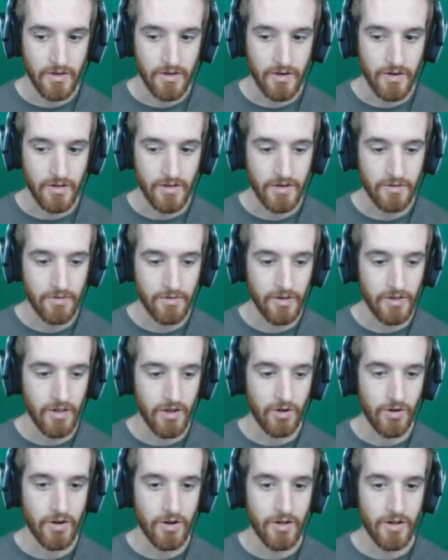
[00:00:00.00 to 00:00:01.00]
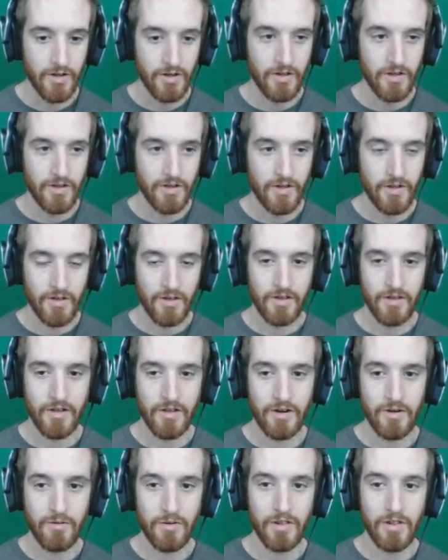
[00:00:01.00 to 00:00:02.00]
Alright, get a reload.
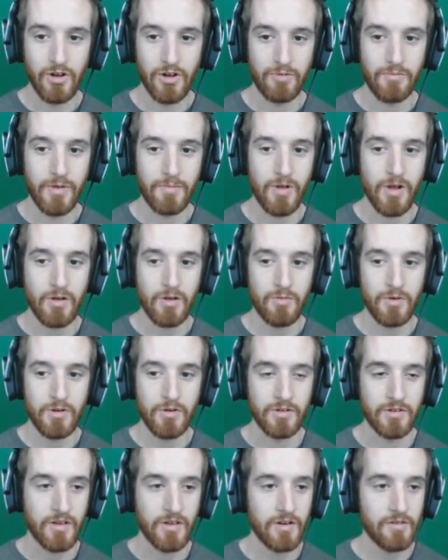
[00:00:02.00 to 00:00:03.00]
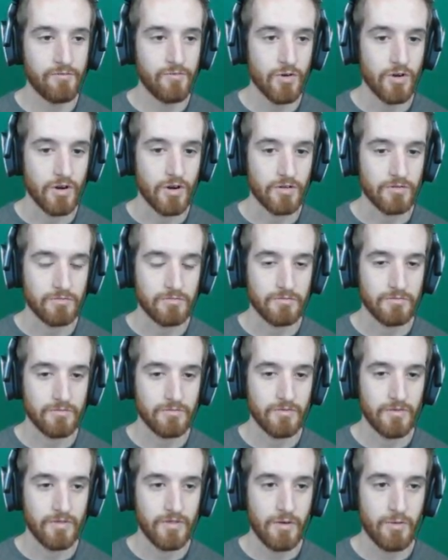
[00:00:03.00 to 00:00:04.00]
Get a reload, people. How are we doing? 10 and 4.
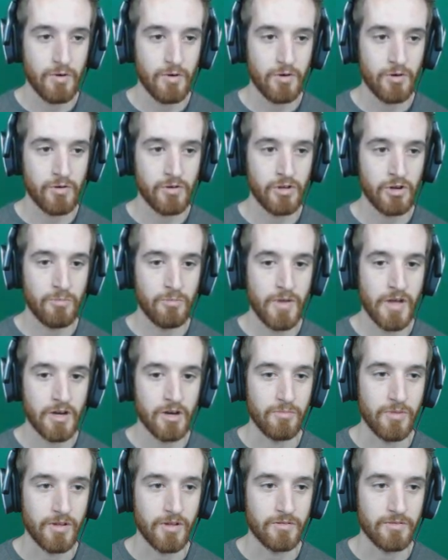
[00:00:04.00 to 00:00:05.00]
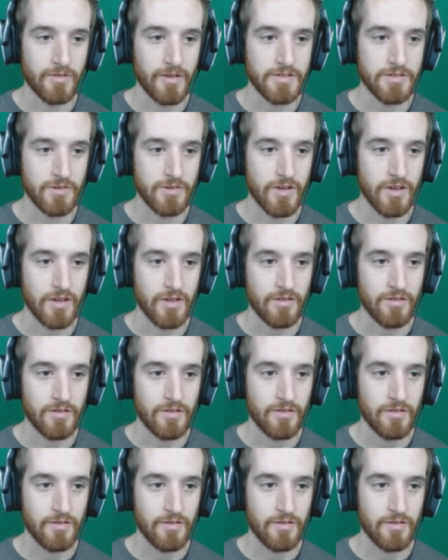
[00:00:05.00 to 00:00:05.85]
Thought we were doing a little better, but that's okay.